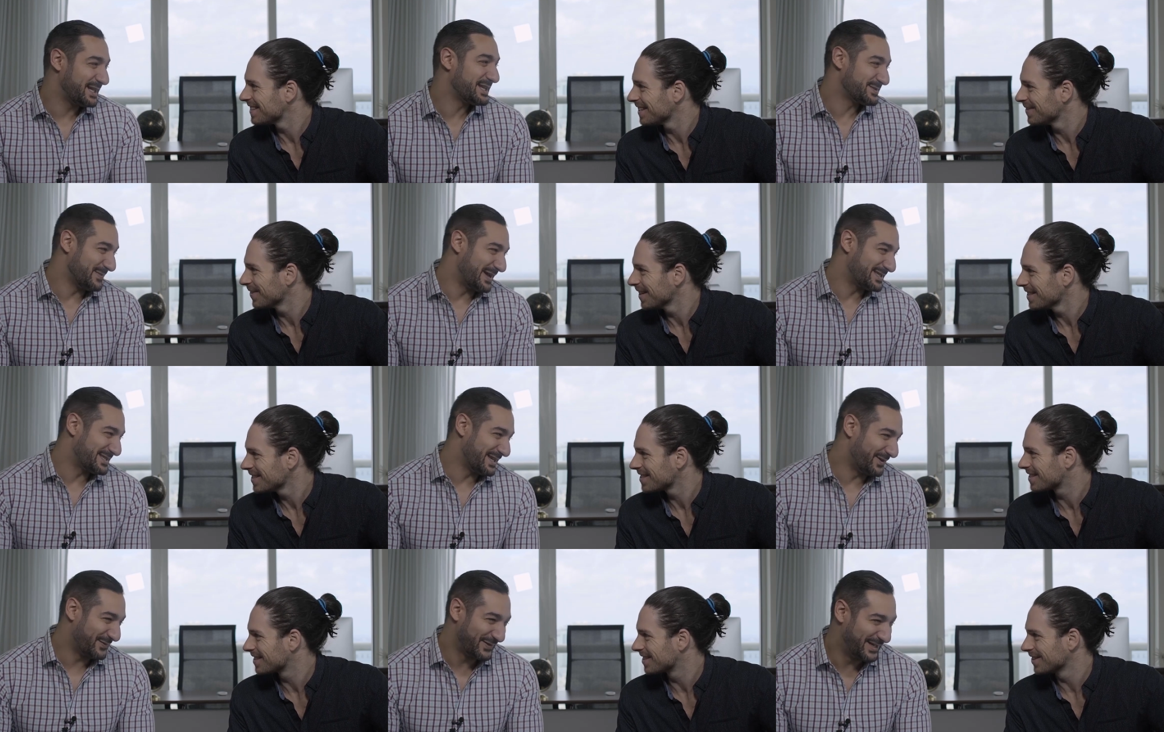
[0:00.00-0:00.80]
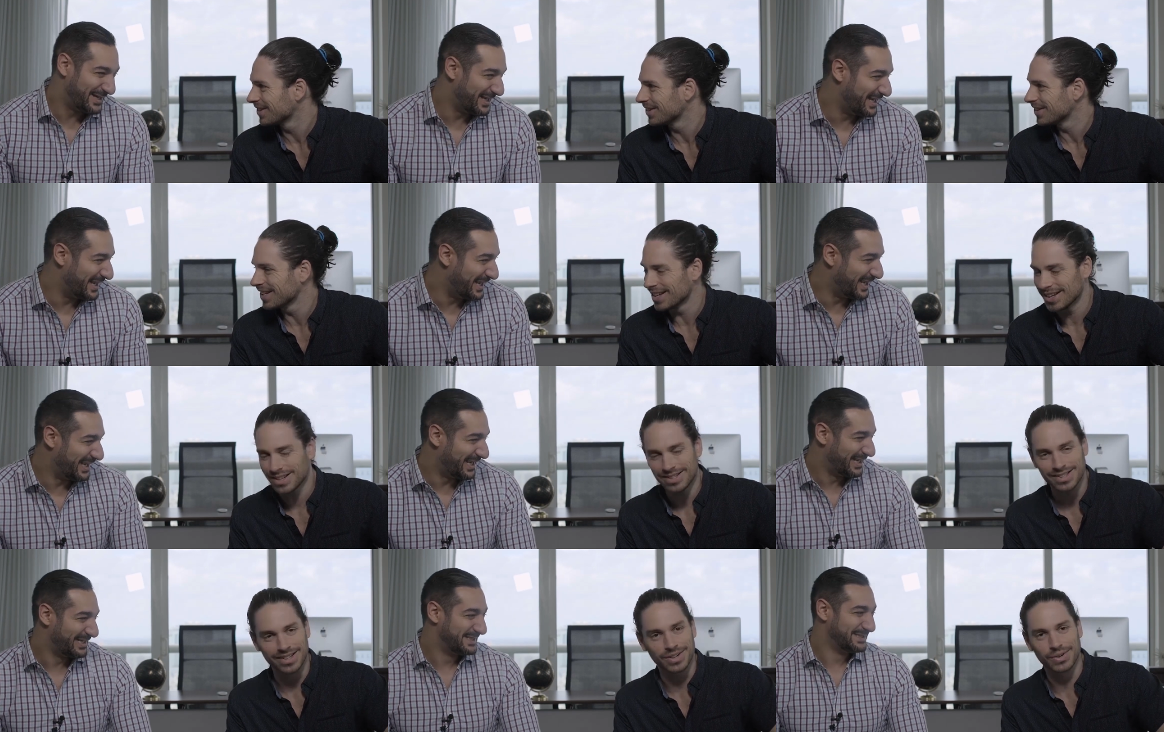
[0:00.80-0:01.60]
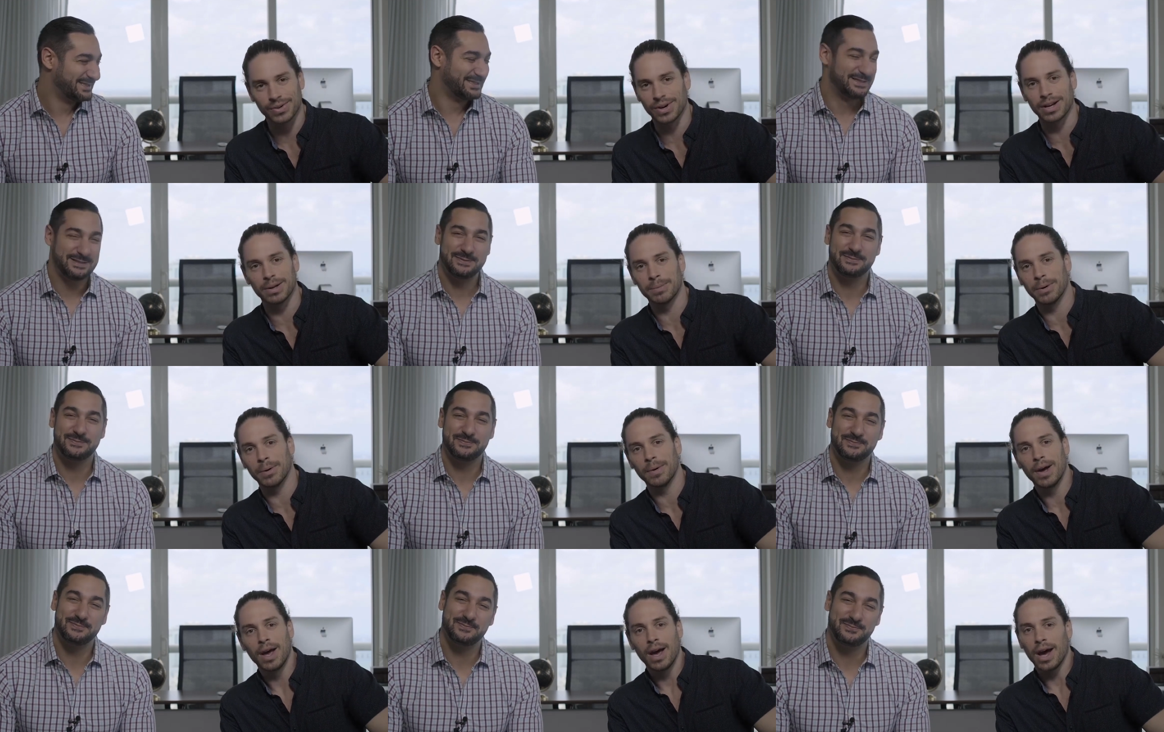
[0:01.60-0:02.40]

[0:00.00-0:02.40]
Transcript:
Speaker 1: changed myself. 2 years? Incredible.